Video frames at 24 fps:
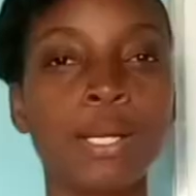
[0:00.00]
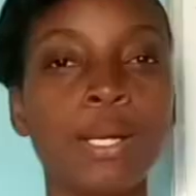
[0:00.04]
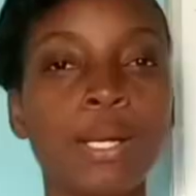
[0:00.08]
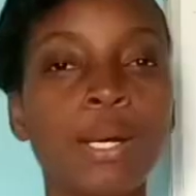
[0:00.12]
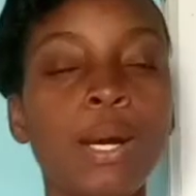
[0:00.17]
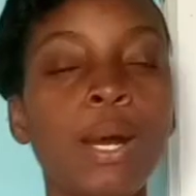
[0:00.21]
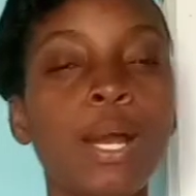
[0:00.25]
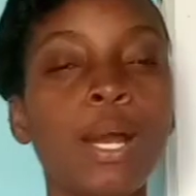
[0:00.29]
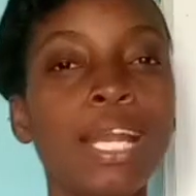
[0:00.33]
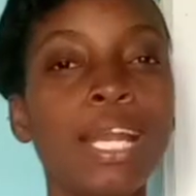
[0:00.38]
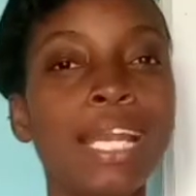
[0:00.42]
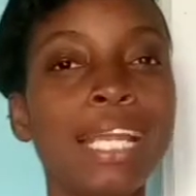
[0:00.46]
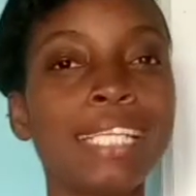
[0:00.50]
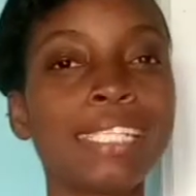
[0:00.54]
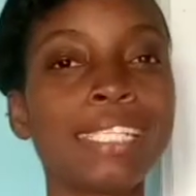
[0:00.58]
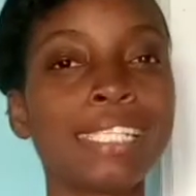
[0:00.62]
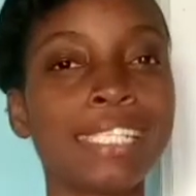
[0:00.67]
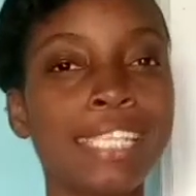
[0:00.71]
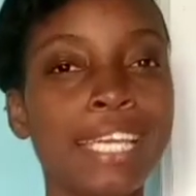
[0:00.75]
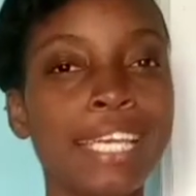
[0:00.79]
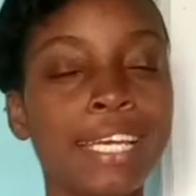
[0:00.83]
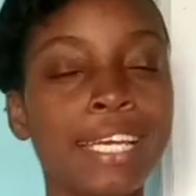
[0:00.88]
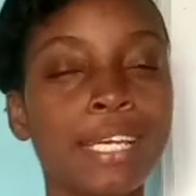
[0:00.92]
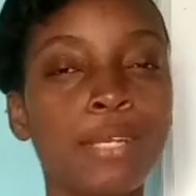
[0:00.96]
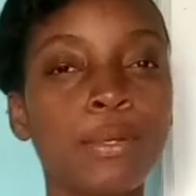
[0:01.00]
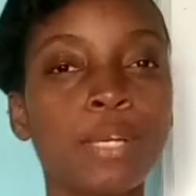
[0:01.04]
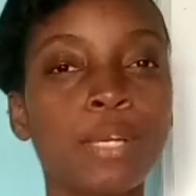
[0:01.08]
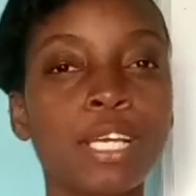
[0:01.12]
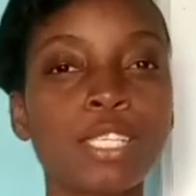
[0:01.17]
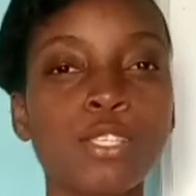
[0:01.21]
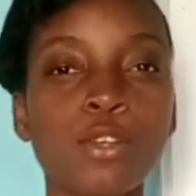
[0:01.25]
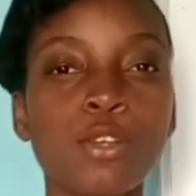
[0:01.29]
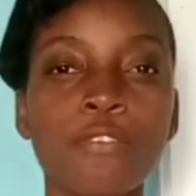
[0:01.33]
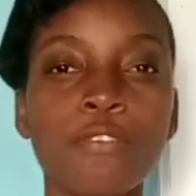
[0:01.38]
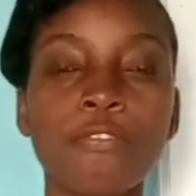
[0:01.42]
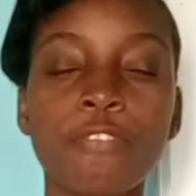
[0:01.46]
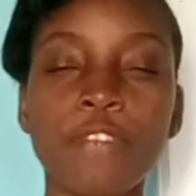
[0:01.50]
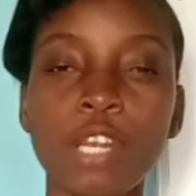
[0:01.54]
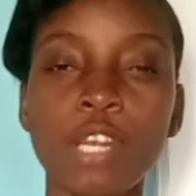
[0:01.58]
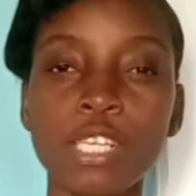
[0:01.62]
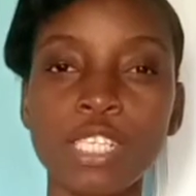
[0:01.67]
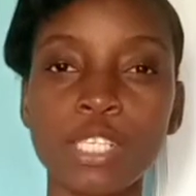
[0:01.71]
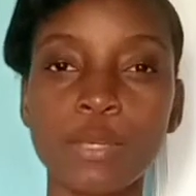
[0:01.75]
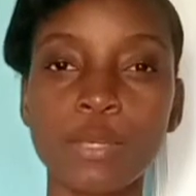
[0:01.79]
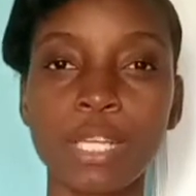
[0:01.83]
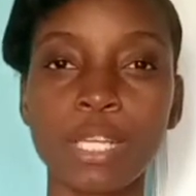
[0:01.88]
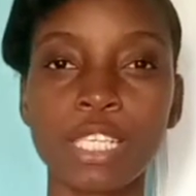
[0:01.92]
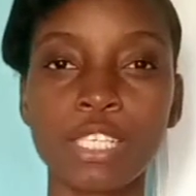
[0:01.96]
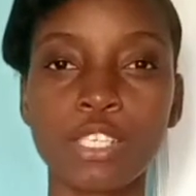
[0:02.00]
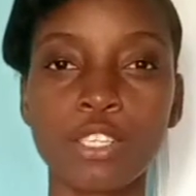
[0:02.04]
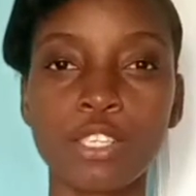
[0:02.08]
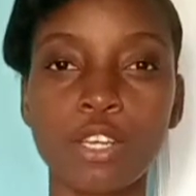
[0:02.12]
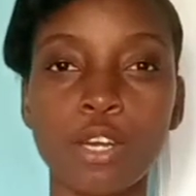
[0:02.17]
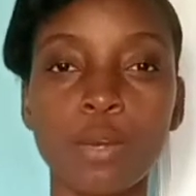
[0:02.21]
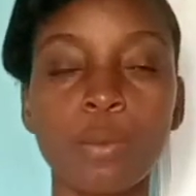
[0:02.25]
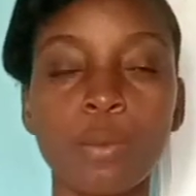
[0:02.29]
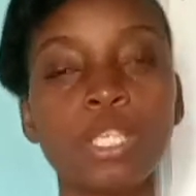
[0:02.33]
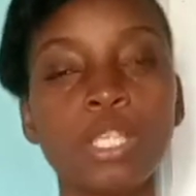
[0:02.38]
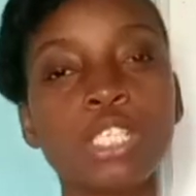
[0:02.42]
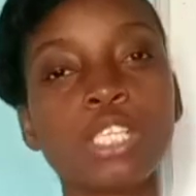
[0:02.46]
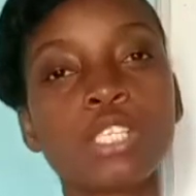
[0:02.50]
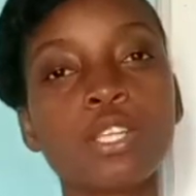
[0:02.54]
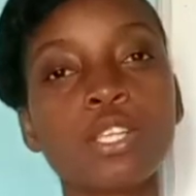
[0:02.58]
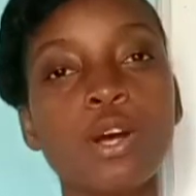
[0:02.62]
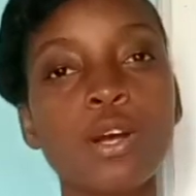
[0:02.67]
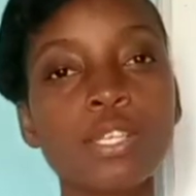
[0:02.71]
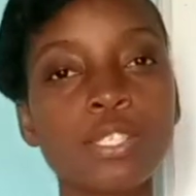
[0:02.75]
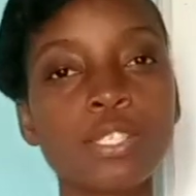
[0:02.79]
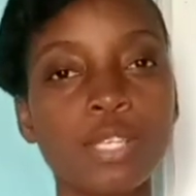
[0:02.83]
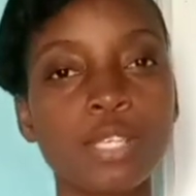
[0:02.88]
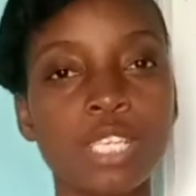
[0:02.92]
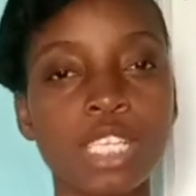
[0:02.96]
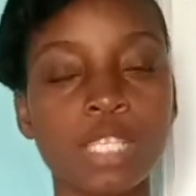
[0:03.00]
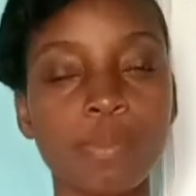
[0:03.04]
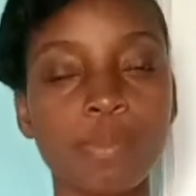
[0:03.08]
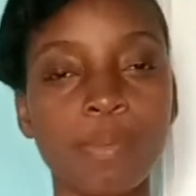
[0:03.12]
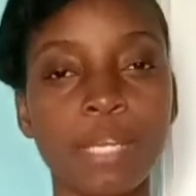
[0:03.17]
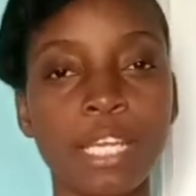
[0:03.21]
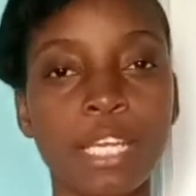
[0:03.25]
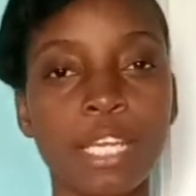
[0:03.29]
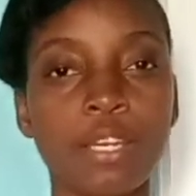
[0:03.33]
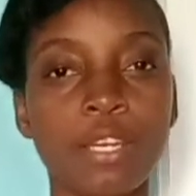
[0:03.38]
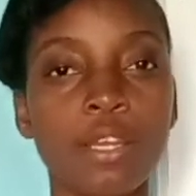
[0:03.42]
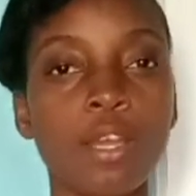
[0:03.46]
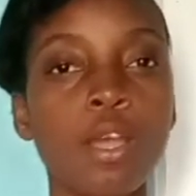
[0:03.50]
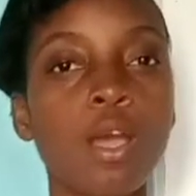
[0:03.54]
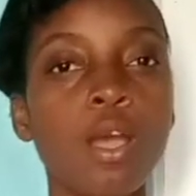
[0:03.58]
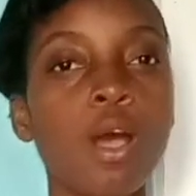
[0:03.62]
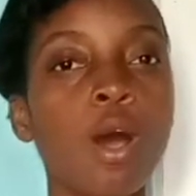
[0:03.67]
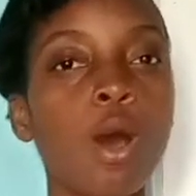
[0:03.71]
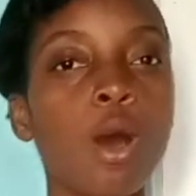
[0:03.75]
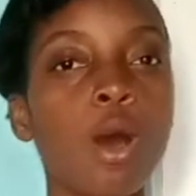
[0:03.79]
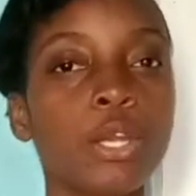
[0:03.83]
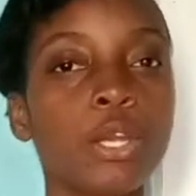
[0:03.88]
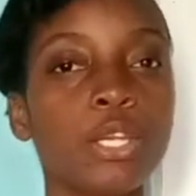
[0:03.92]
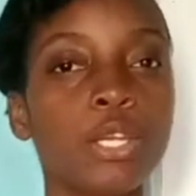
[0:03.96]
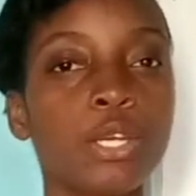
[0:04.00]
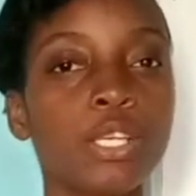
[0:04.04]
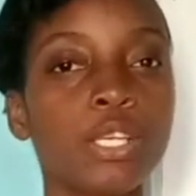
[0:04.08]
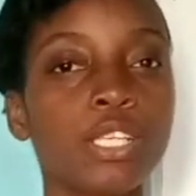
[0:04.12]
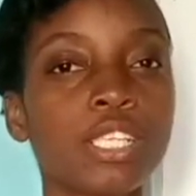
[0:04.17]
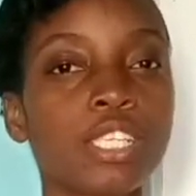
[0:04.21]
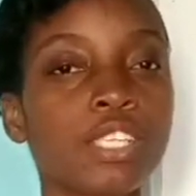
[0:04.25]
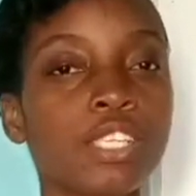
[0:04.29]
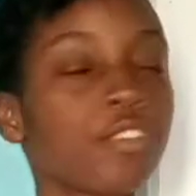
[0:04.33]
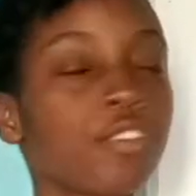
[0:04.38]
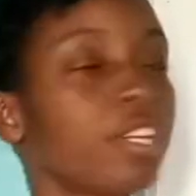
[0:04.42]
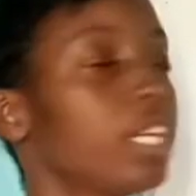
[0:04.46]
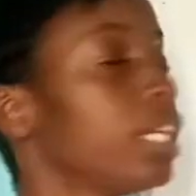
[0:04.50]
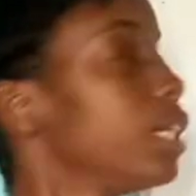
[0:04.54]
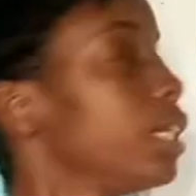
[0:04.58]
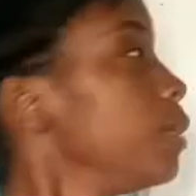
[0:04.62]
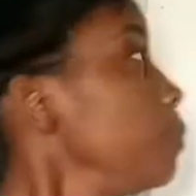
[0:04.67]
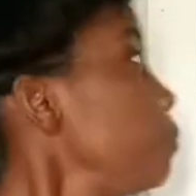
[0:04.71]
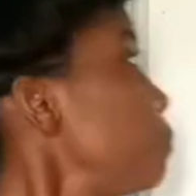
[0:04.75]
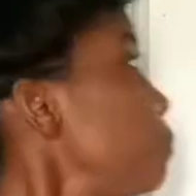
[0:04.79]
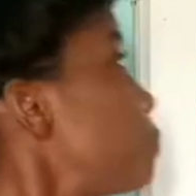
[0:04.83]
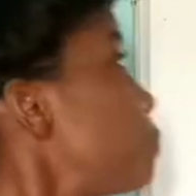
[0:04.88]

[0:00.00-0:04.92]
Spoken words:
Alright, let's take a look at our first question, which is also displayed on your screen.